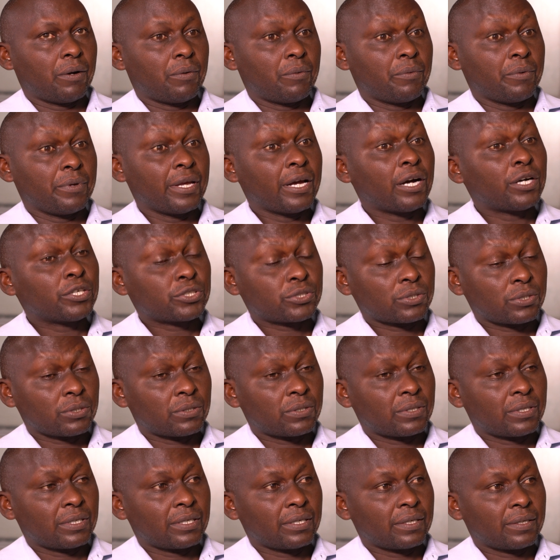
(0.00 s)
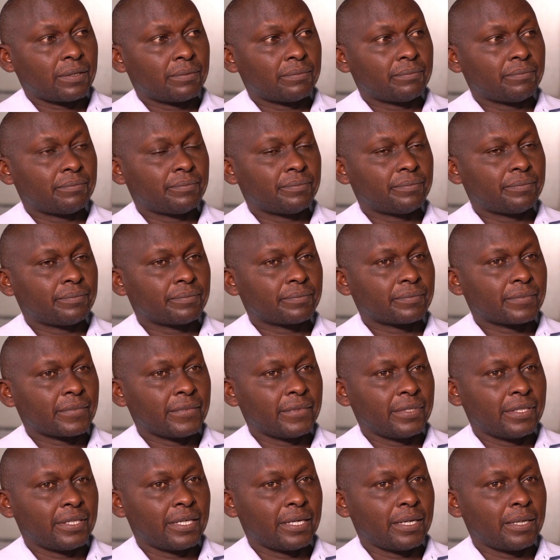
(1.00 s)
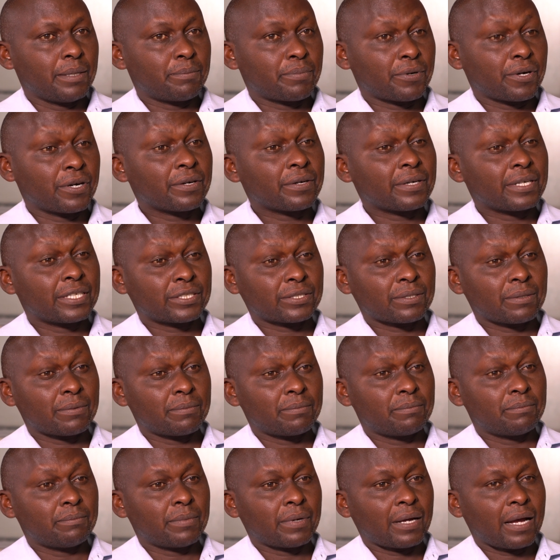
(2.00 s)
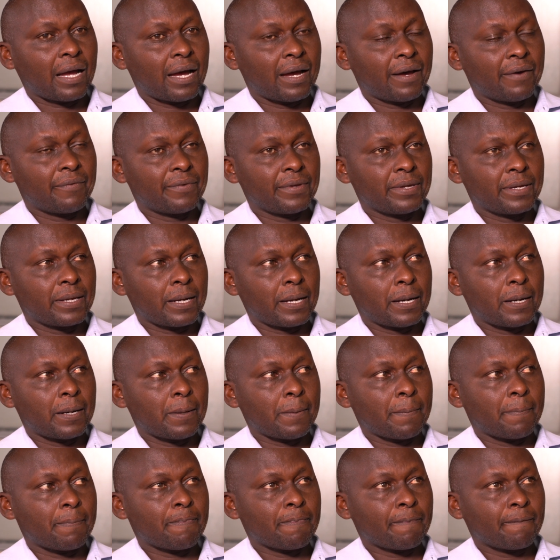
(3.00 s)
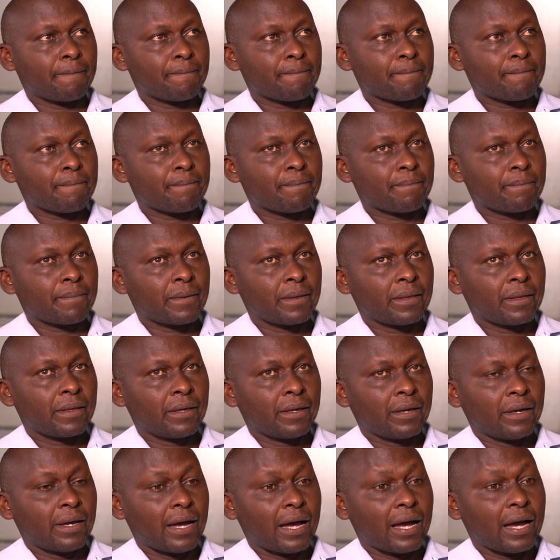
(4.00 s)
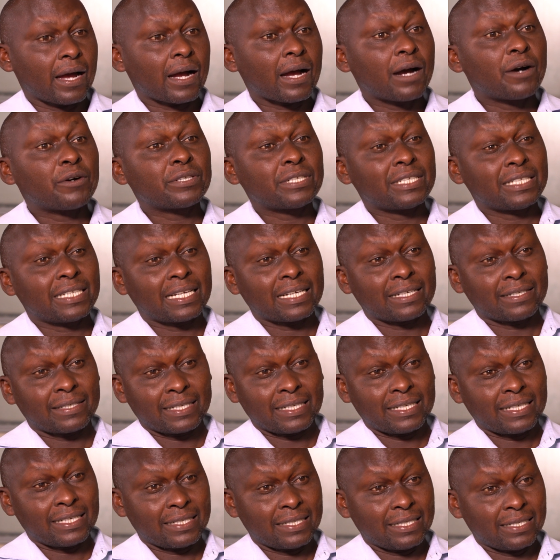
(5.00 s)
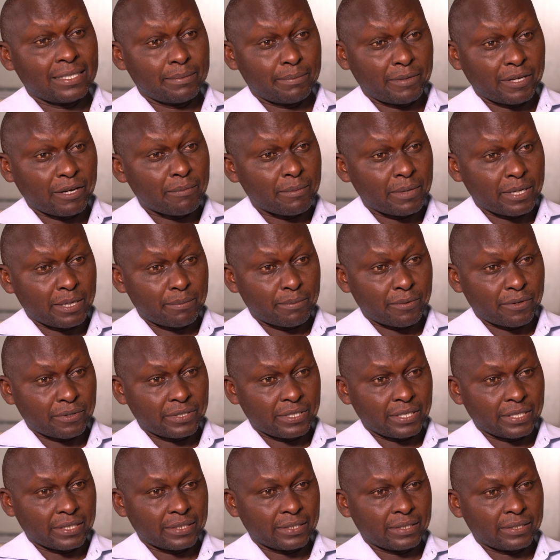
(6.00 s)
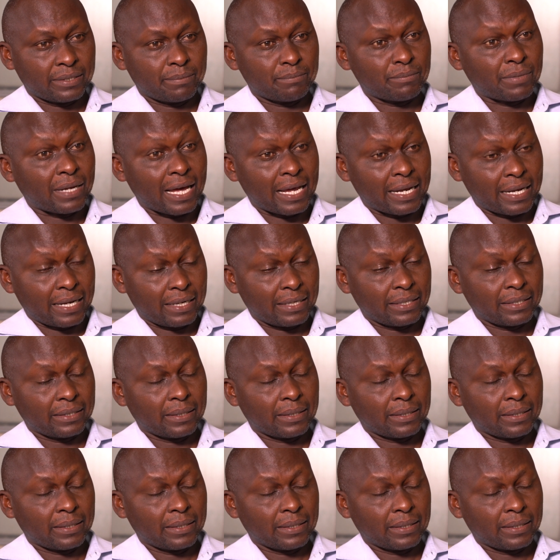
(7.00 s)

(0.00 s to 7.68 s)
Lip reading: We also, in the progress of having a county integrated development project plan,